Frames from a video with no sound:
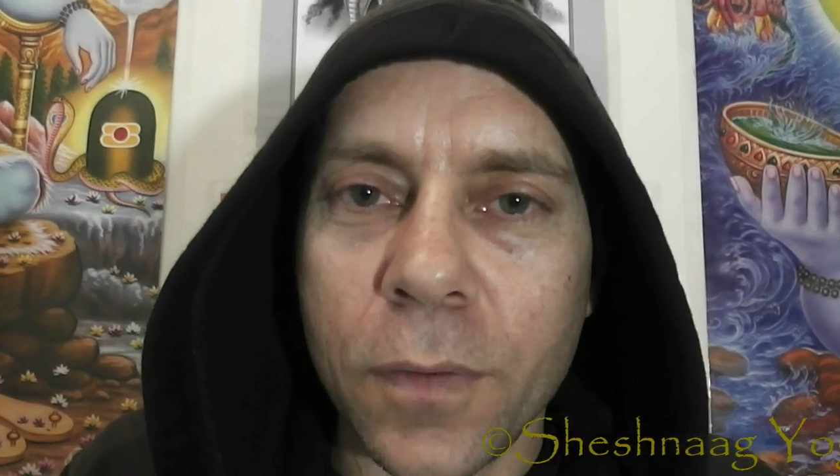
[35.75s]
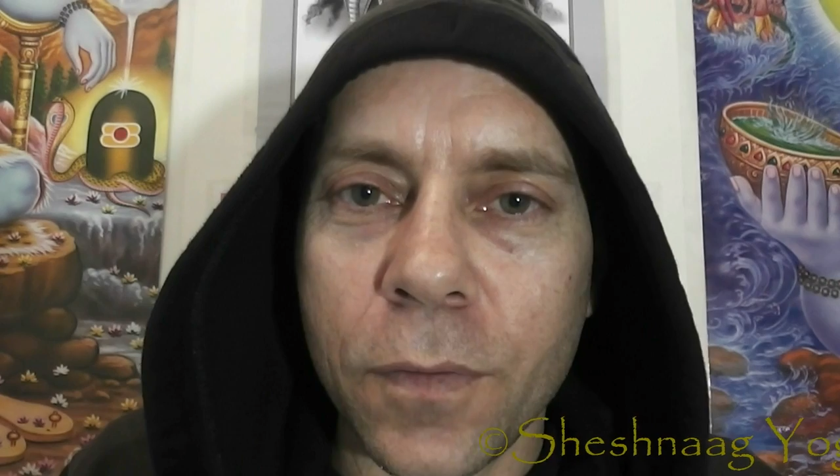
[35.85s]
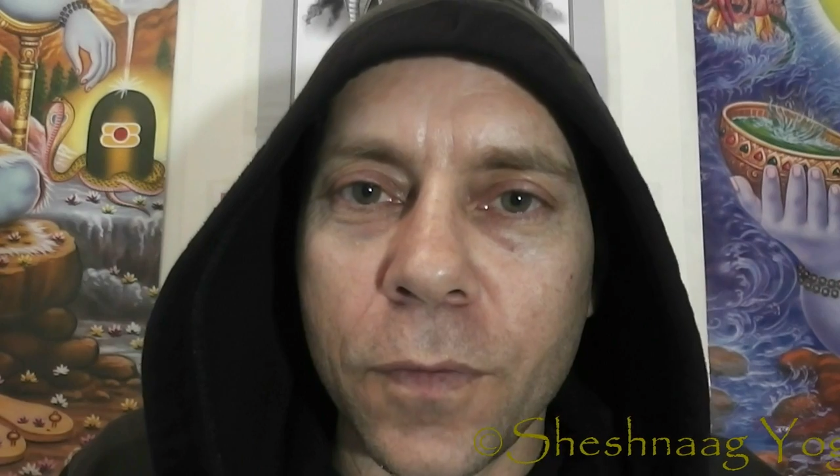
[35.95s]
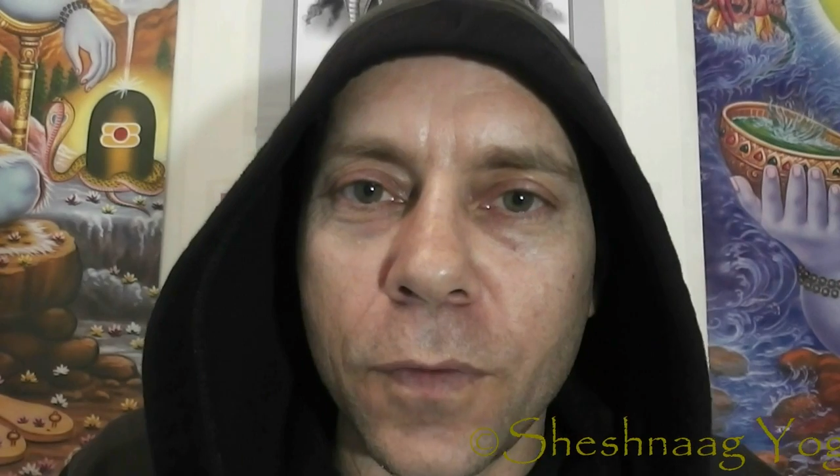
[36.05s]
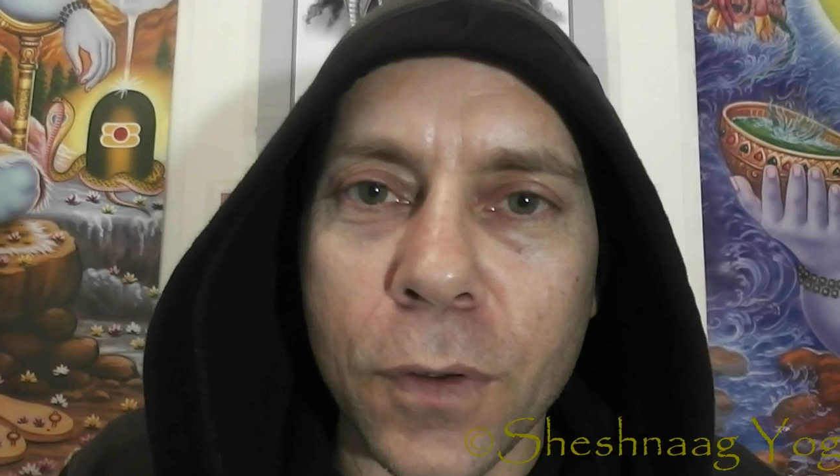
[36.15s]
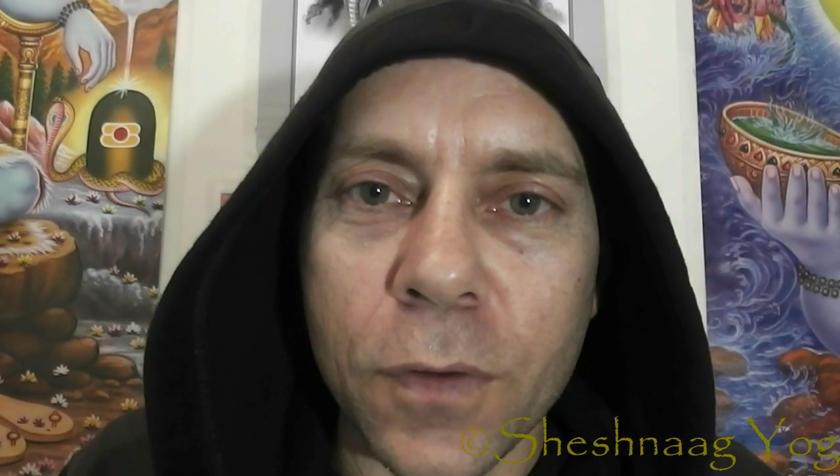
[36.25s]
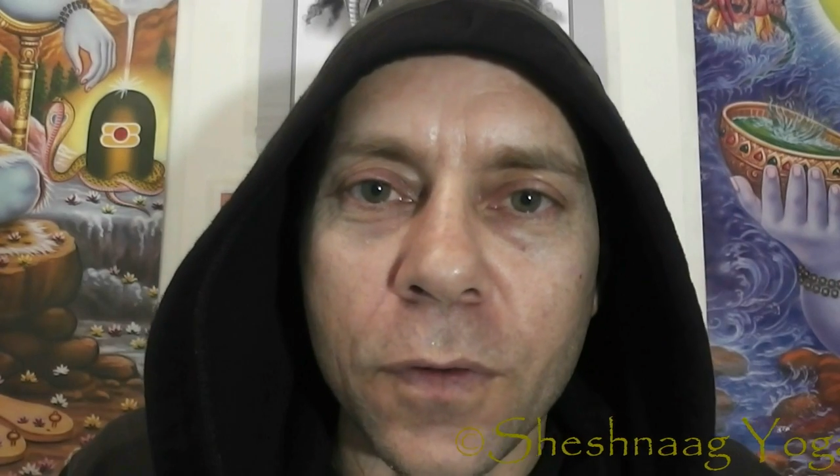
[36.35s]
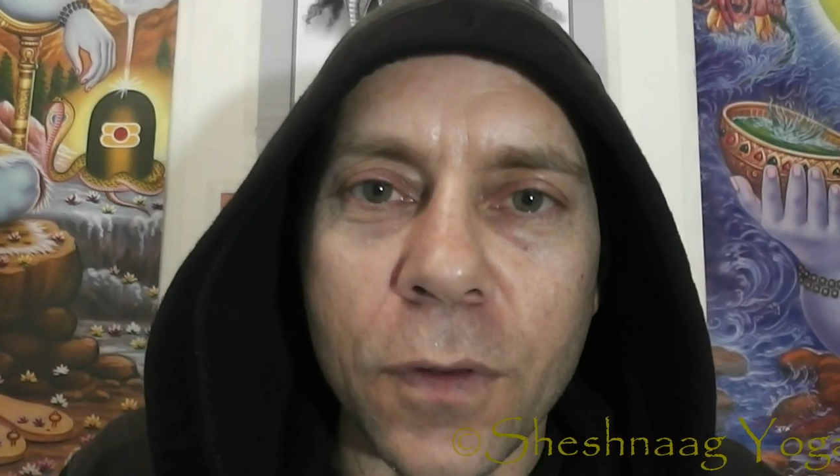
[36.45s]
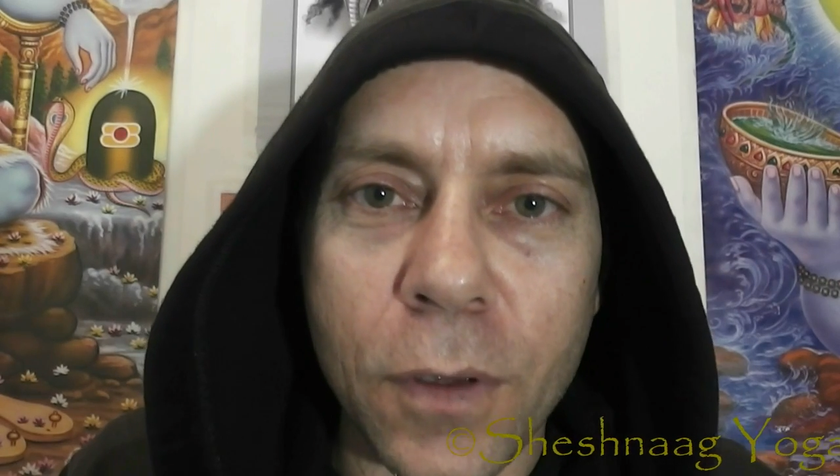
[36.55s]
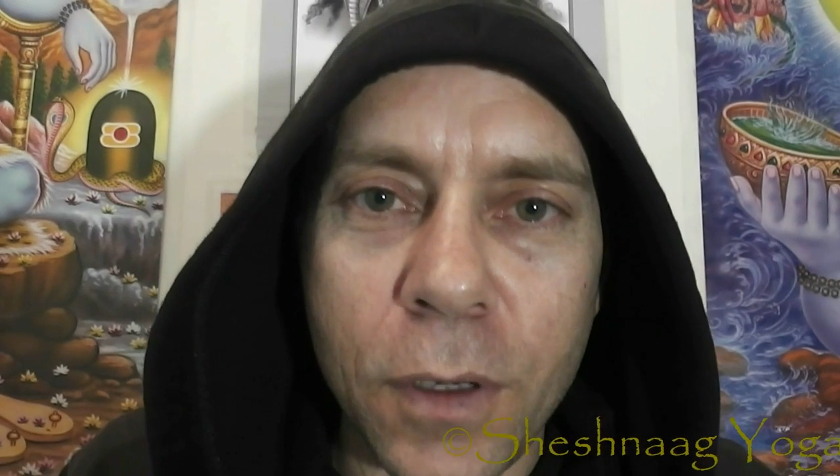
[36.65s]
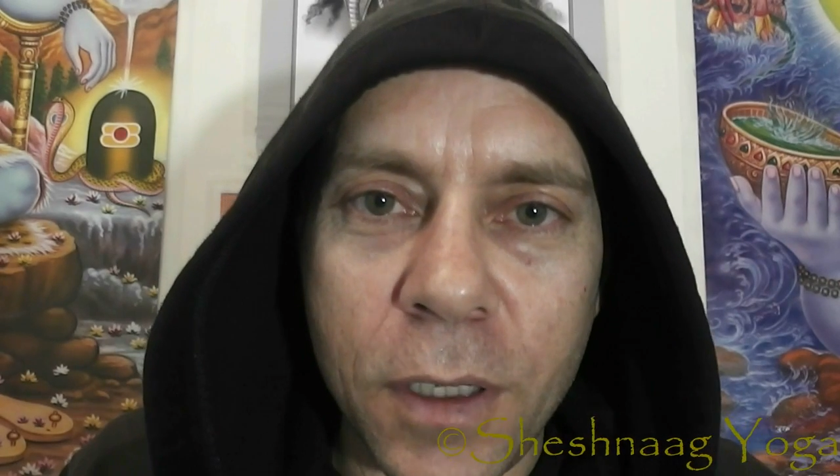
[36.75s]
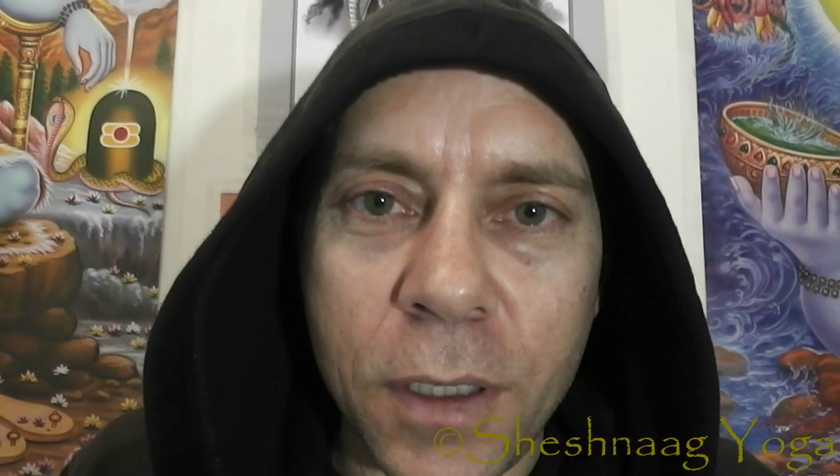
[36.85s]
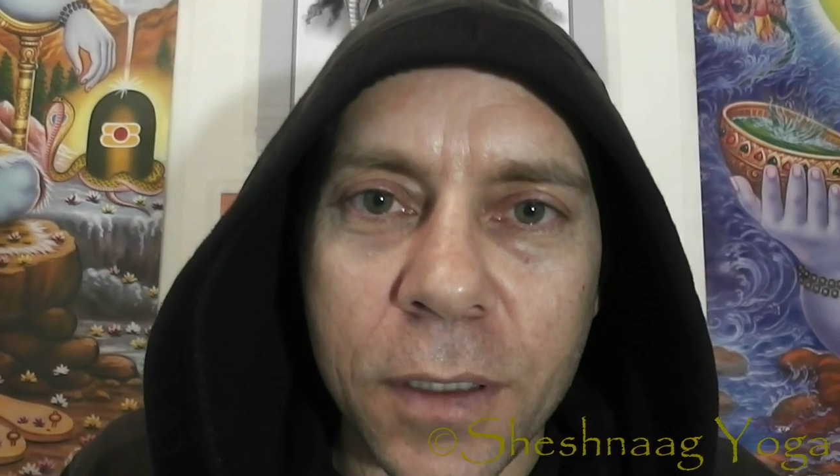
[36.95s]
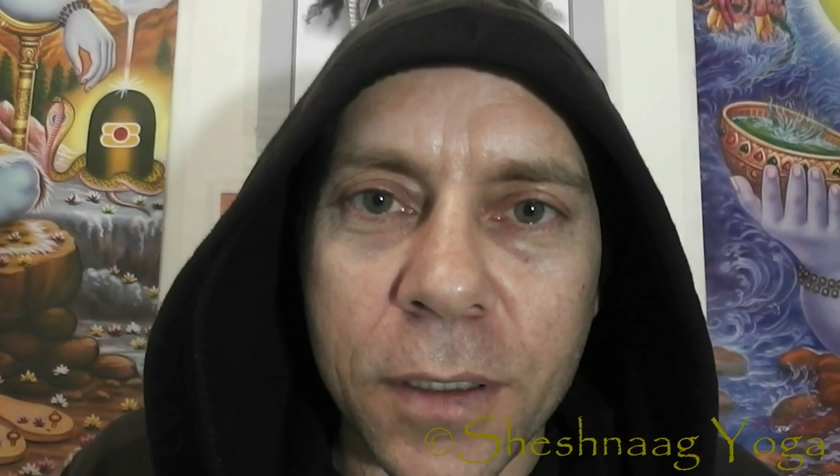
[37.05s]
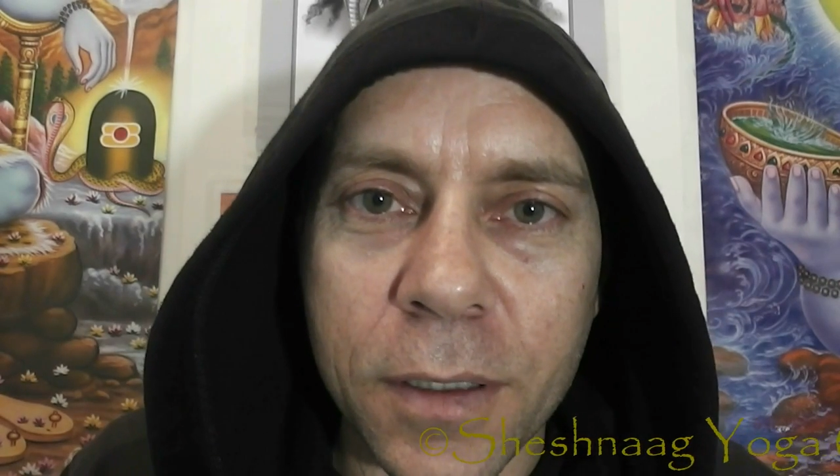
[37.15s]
verse 30,